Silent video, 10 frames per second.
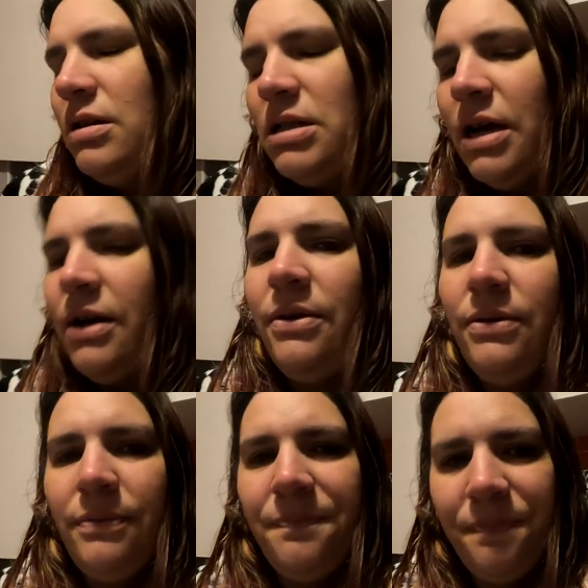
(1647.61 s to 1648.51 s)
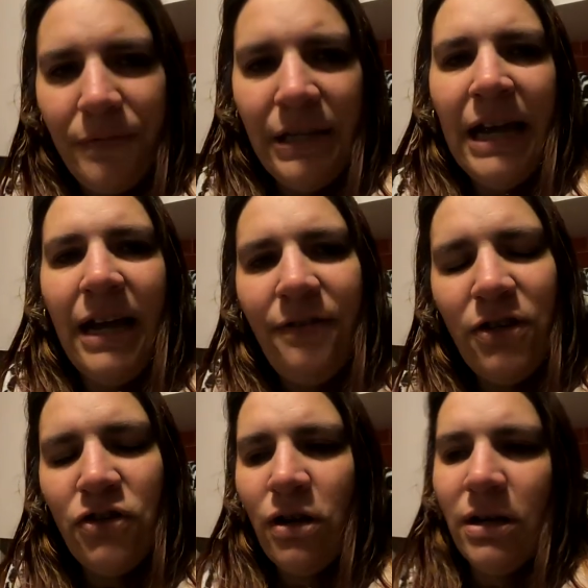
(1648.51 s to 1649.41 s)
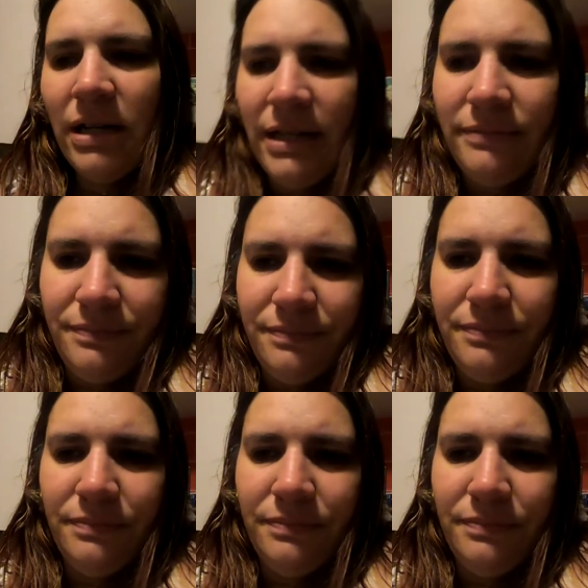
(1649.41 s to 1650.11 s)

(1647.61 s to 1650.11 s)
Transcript: So yeah, if you're struggling,